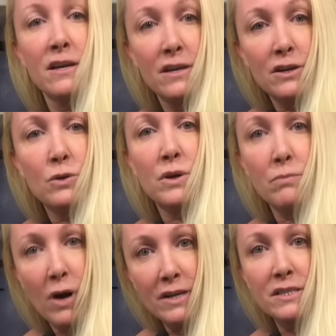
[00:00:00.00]
you can
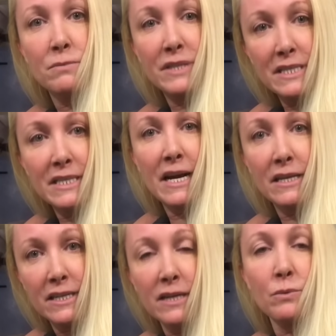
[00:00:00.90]
possibly
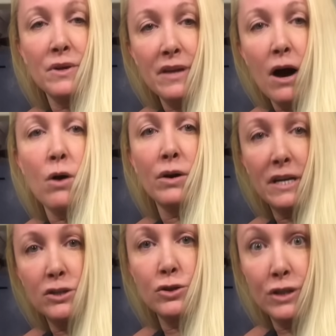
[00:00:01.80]
stand it without
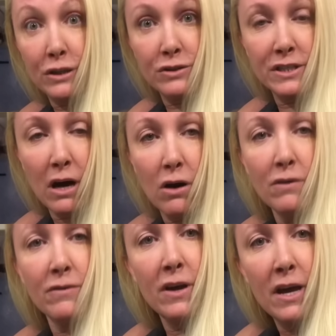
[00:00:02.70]
injuring
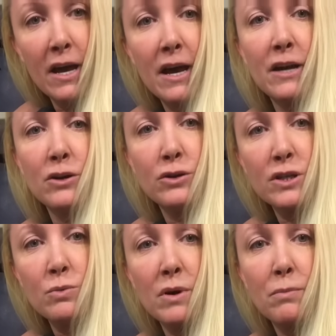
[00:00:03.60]
yourself. And you
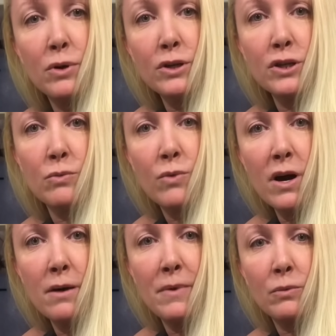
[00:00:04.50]
just want to push and
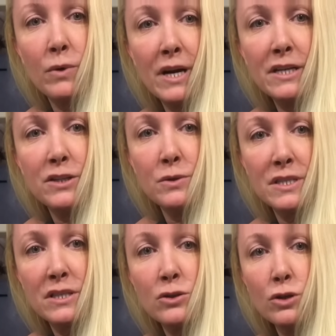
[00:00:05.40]
rub. And what I do is
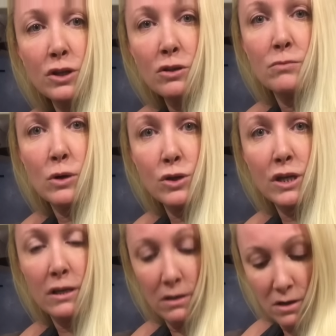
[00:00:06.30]
a circular
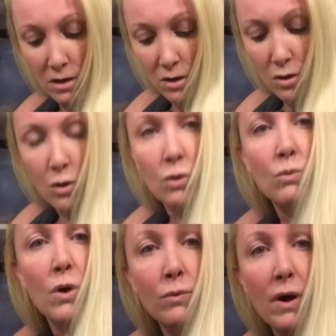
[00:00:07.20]
motion
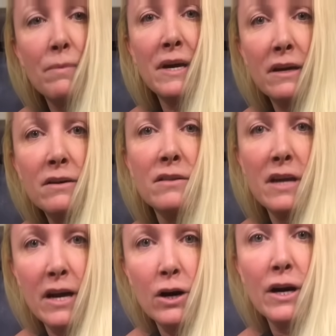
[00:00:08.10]
while rubbing the
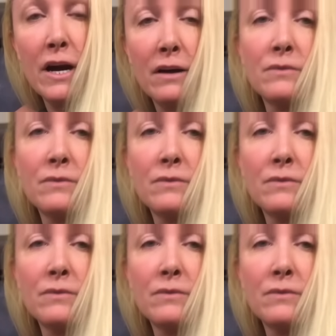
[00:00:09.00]
area.